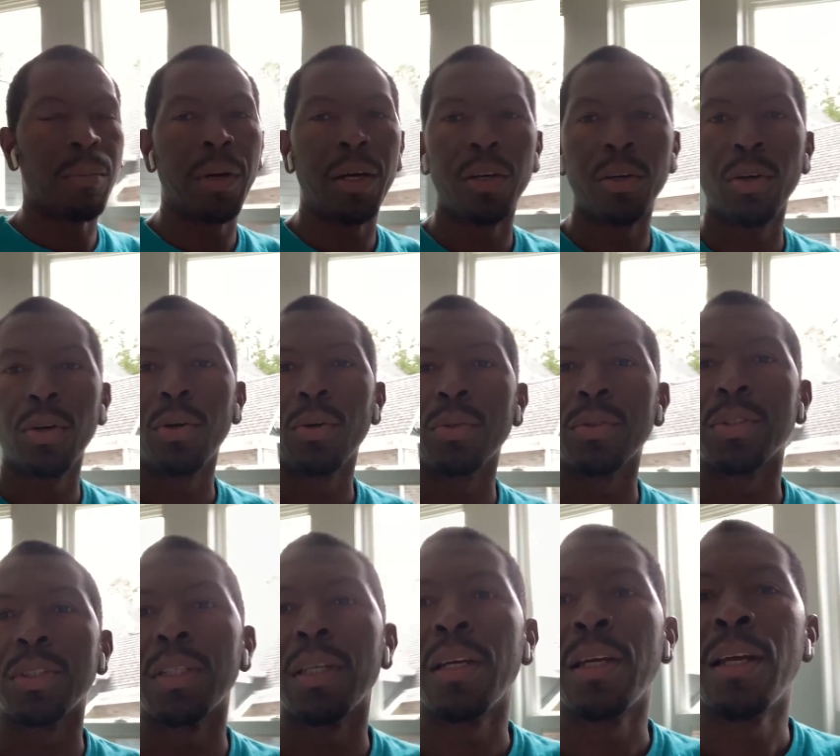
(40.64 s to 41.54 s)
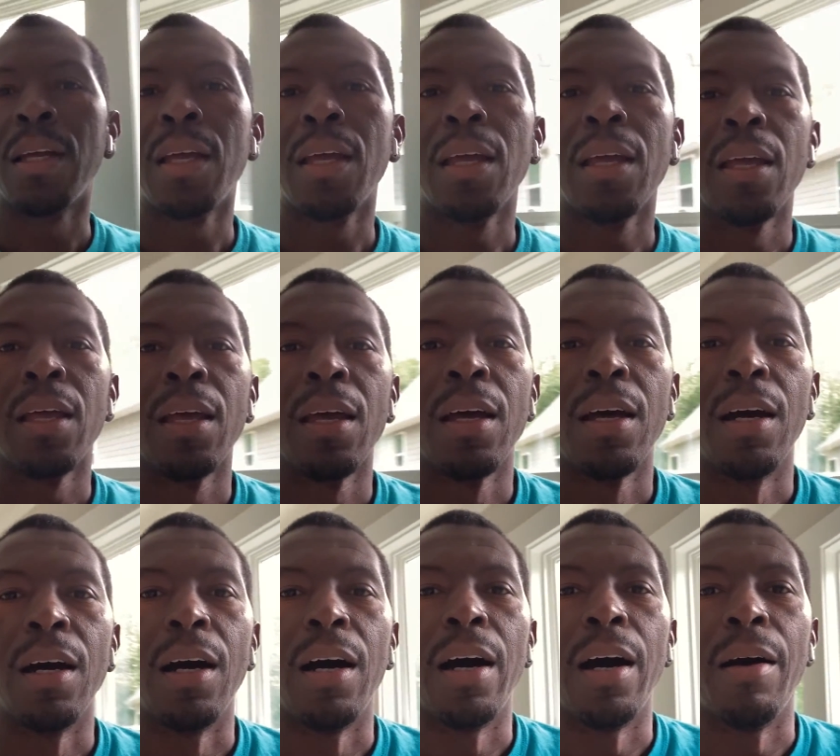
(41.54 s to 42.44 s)
out my goals
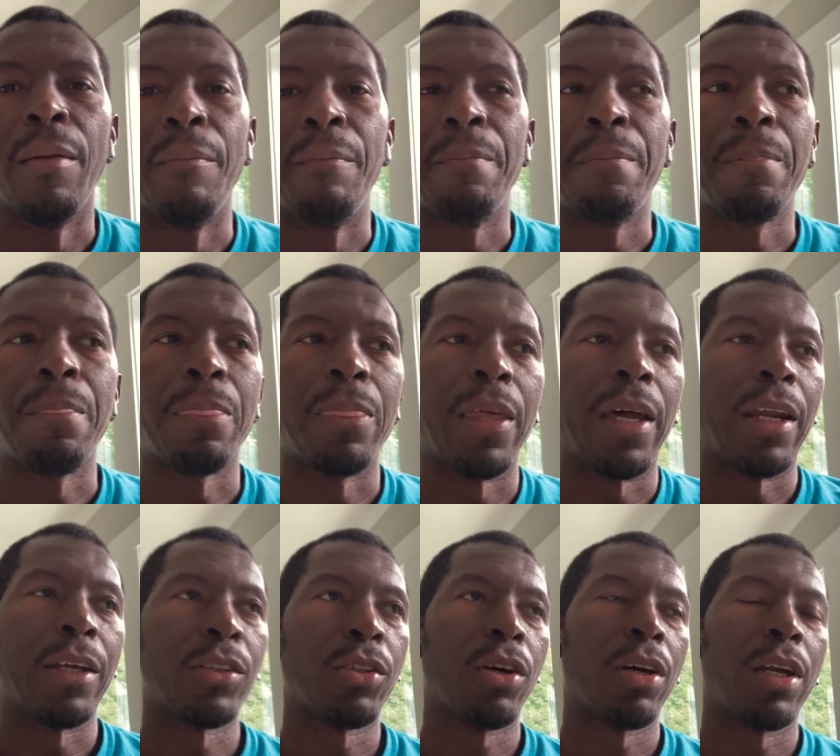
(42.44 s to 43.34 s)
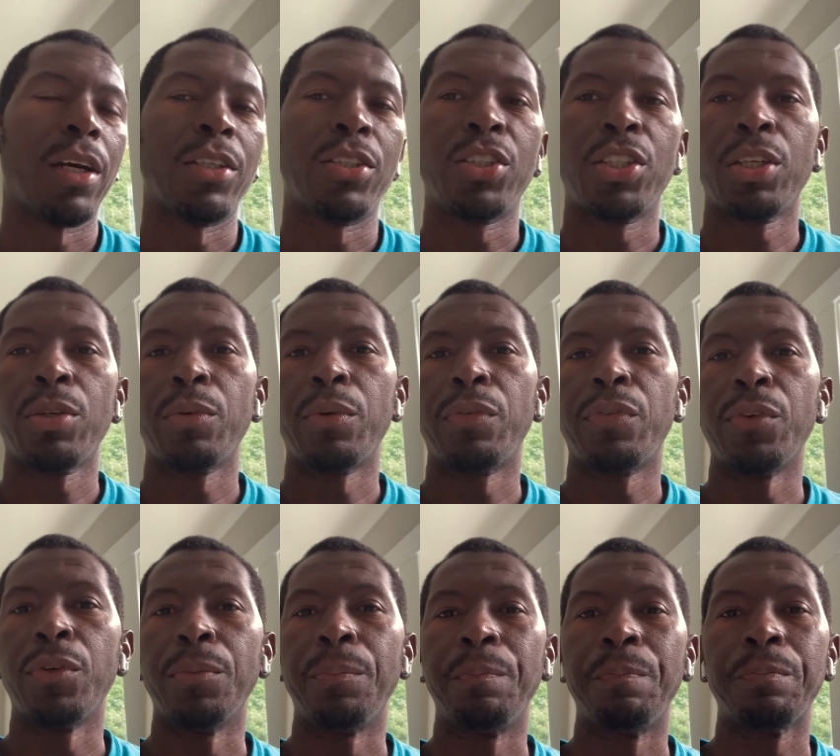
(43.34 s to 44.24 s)
um, that I thought I'd share
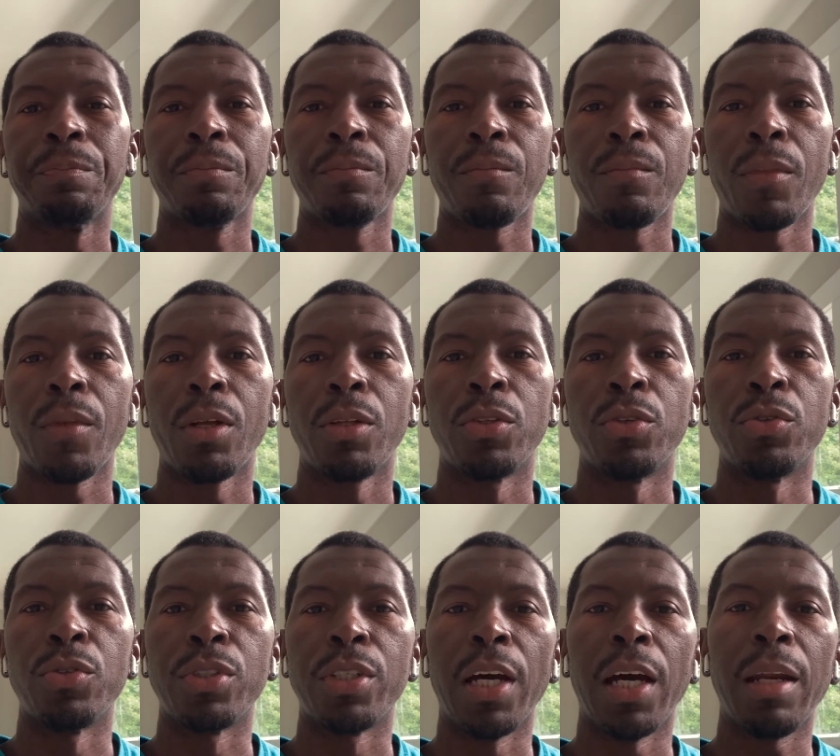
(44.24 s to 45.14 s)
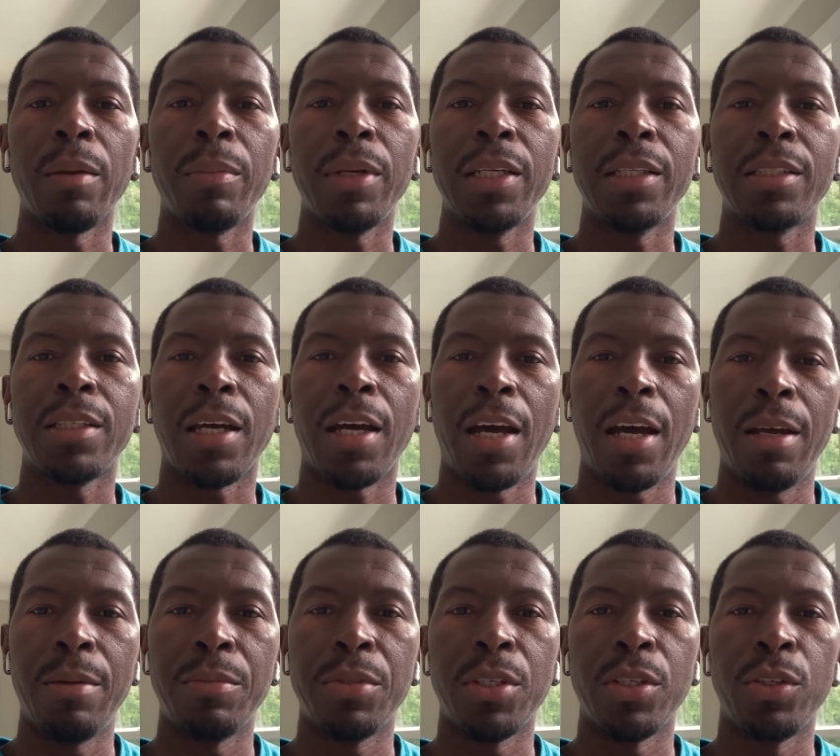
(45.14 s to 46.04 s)
with you. There's gonna be
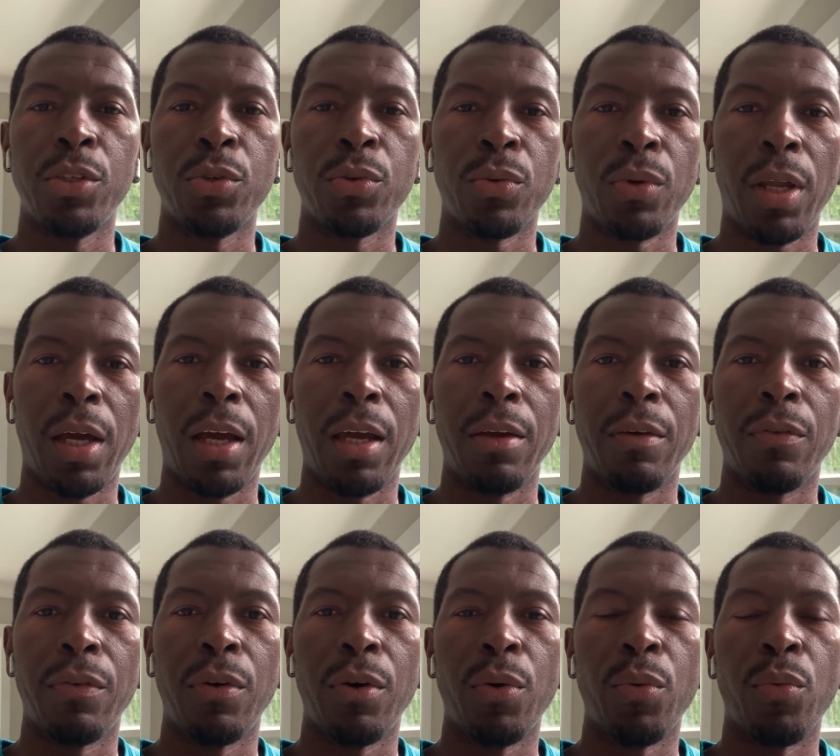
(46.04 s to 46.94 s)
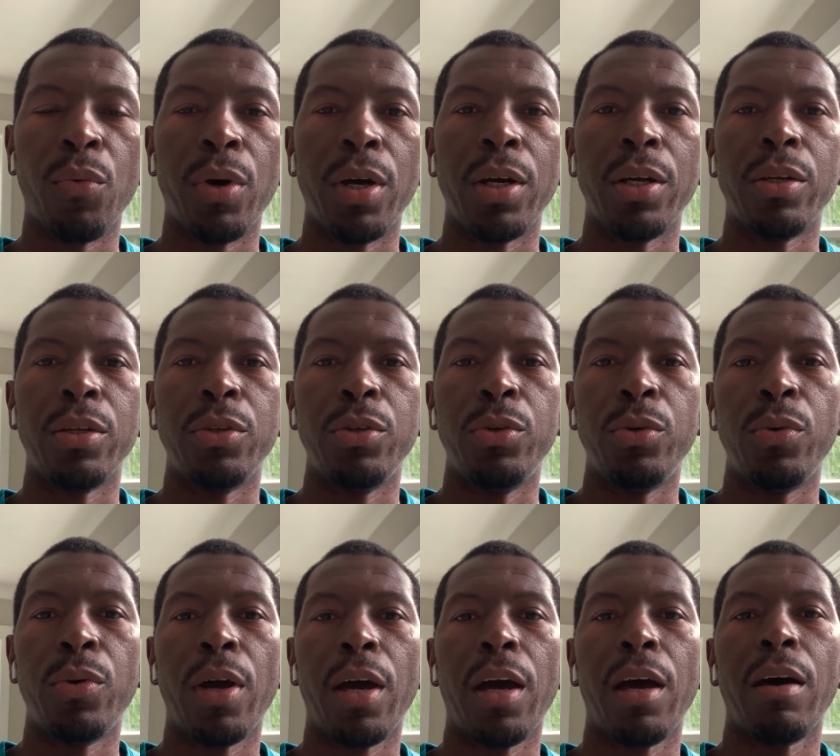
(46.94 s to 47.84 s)
times in your life when
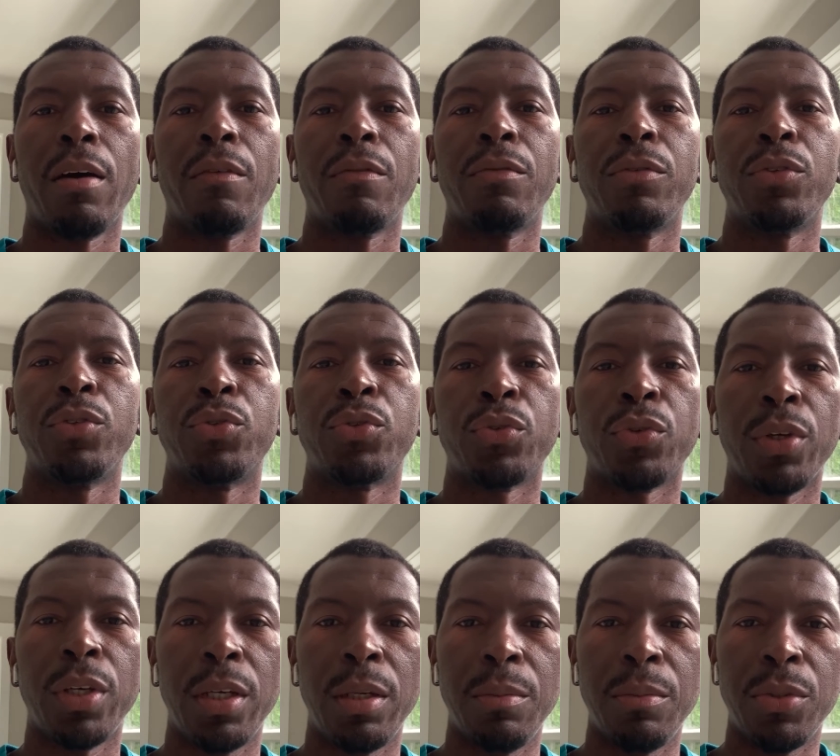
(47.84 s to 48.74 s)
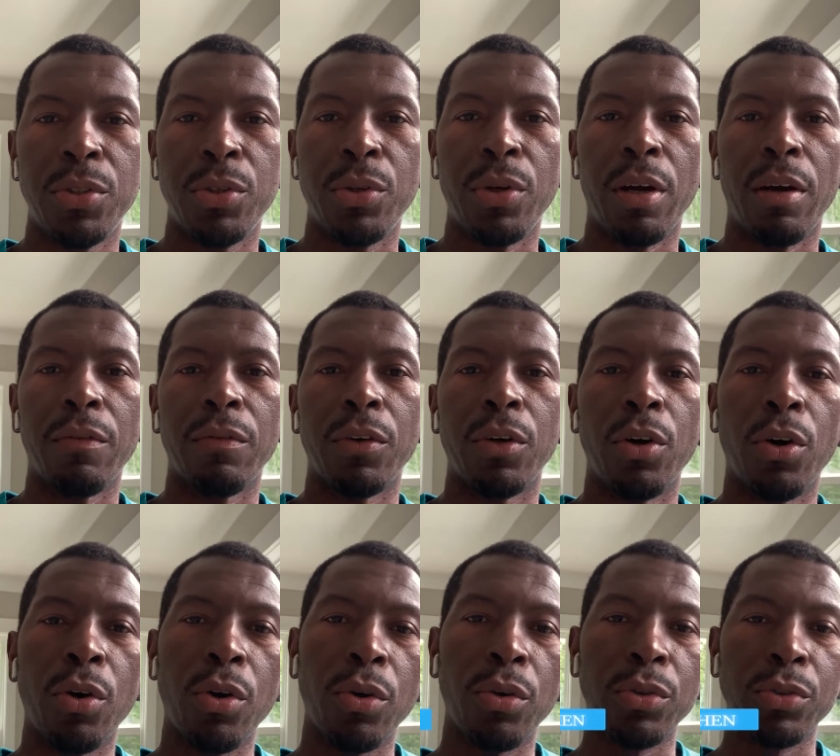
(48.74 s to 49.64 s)
you have dreams, you have
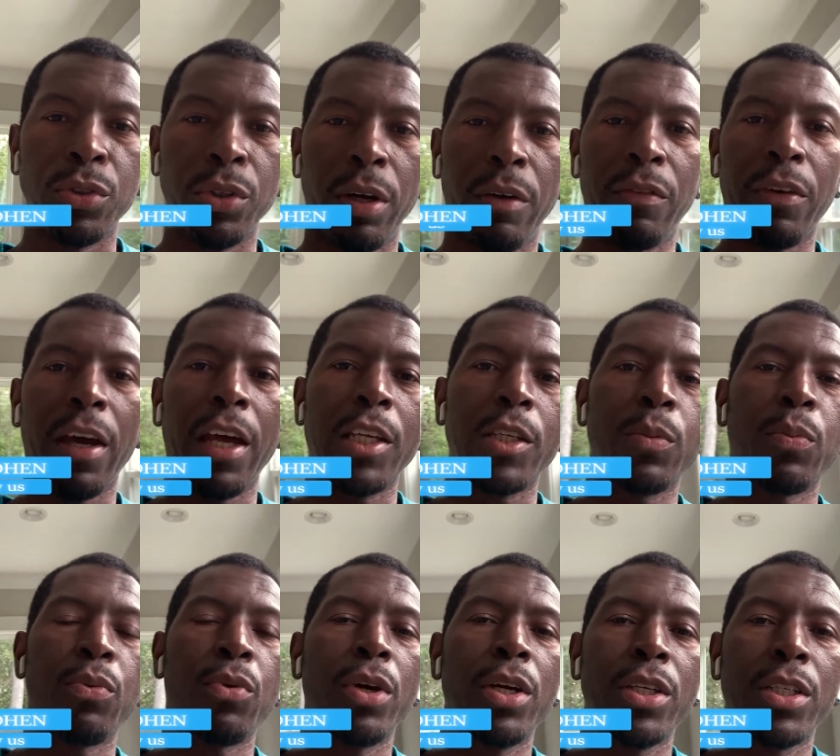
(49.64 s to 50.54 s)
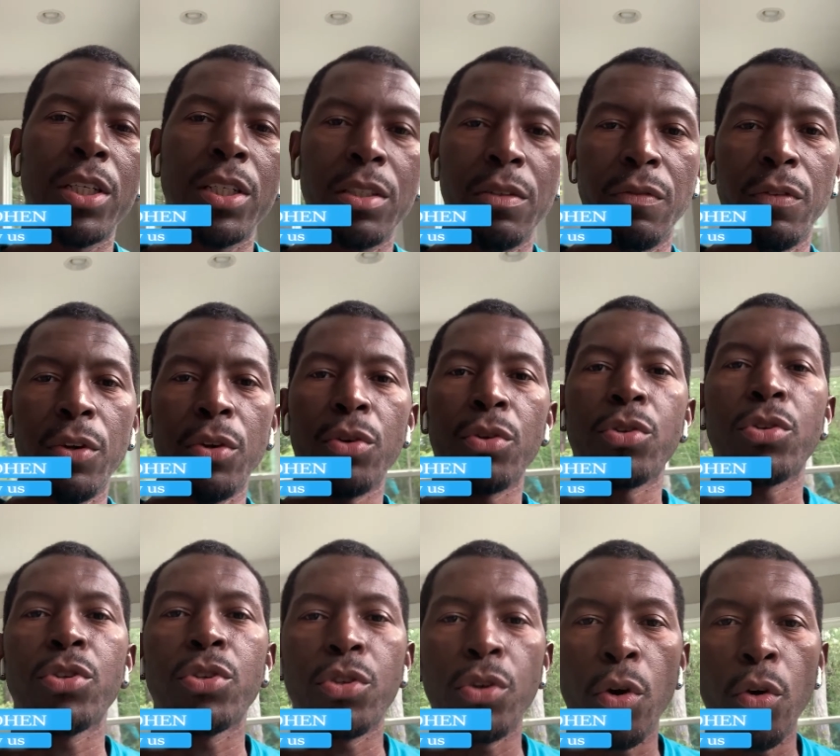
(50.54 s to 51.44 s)
goals, you have aspirations that are
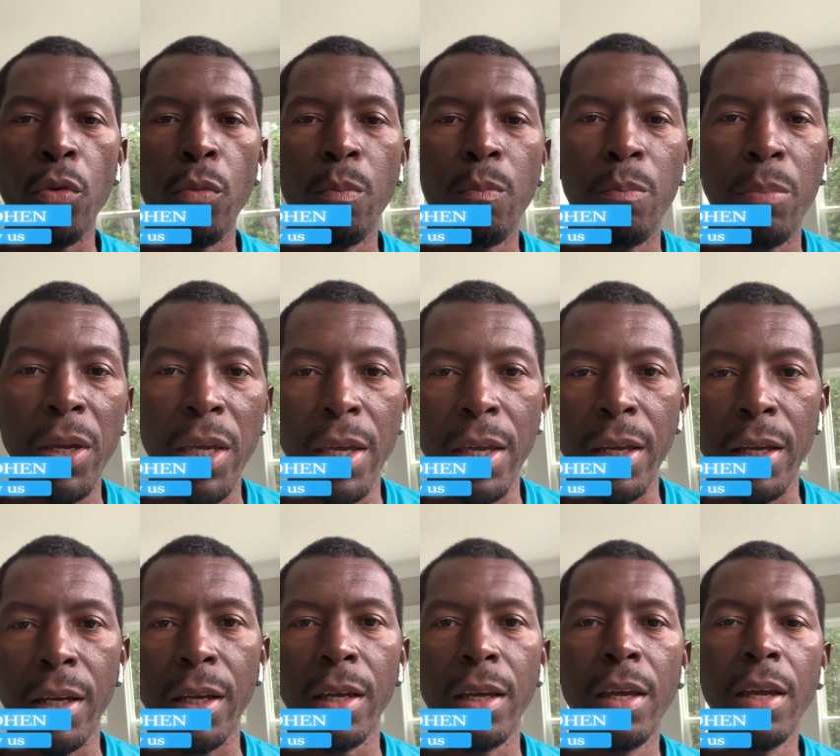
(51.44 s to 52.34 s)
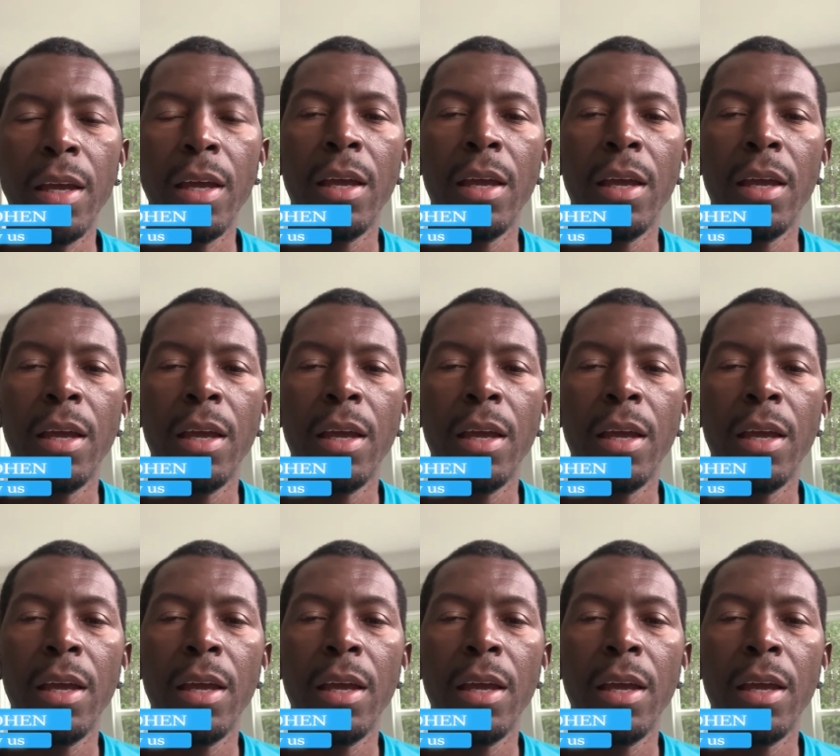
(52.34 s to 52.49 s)
so big